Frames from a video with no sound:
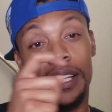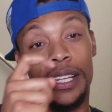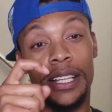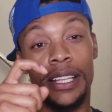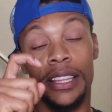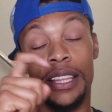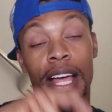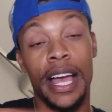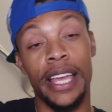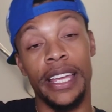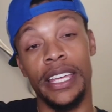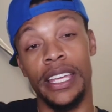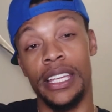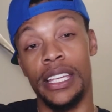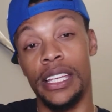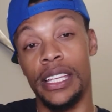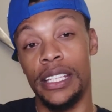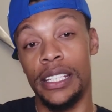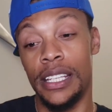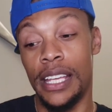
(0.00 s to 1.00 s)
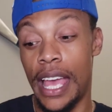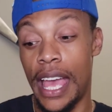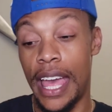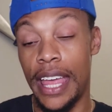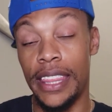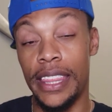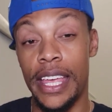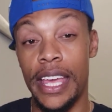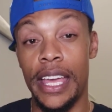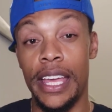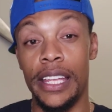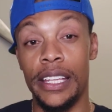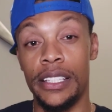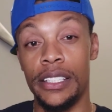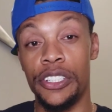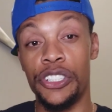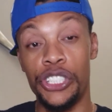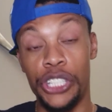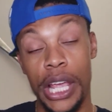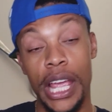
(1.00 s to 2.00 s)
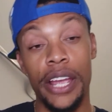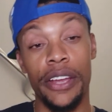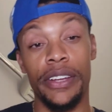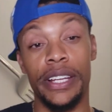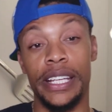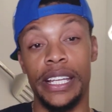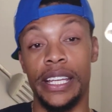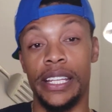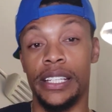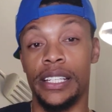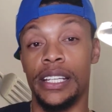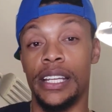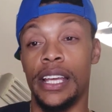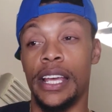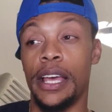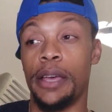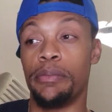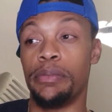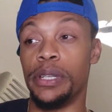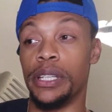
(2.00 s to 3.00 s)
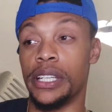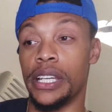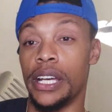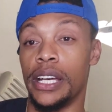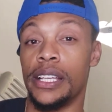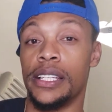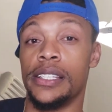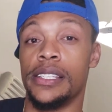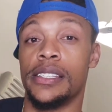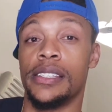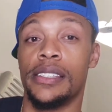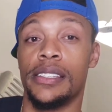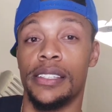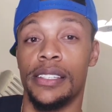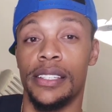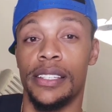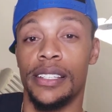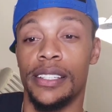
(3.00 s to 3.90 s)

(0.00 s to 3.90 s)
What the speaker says: liking it, and then sharing it because,